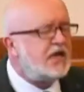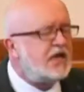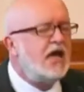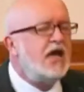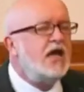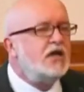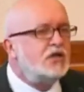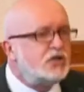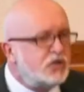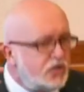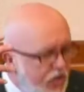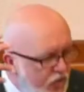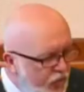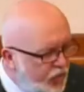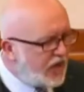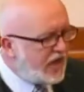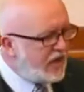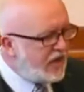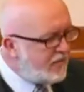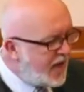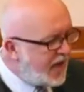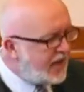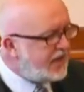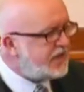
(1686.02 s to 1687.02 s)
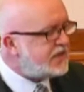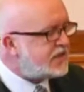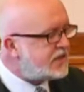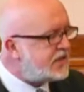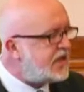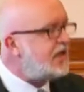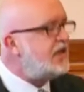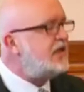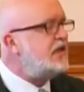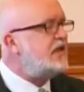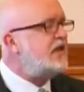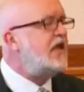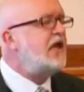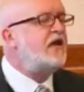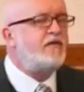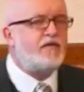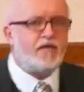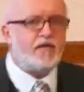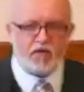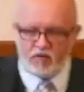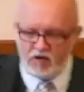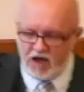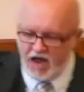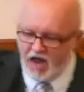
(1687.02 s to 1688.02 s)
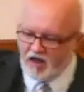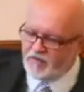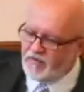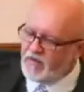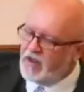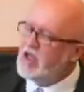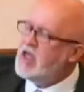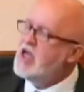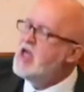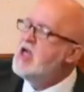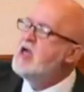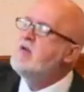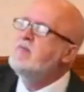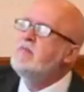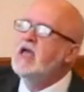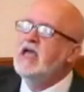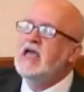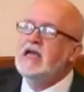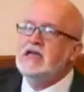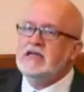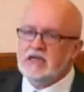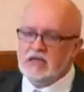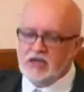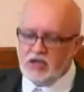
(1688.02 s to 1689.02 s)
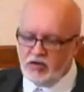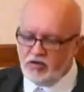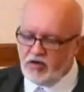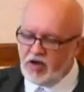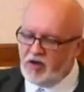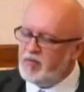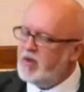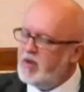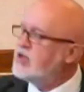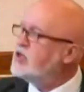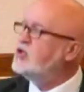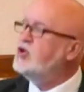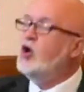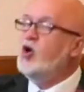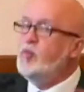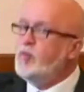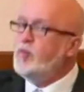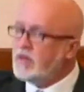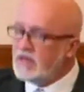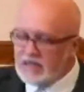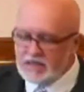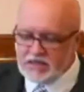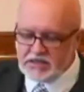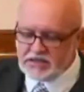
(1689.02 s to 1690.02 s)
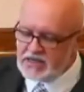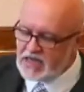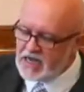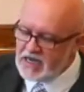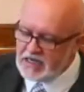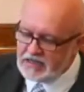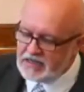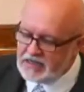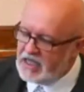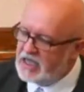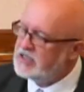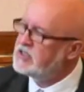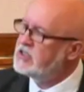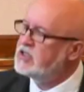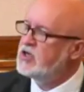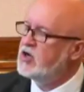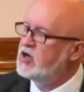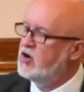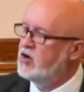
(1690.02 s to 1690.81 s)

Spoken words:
so that we may sit there forever made in your image. Nobody said that to God.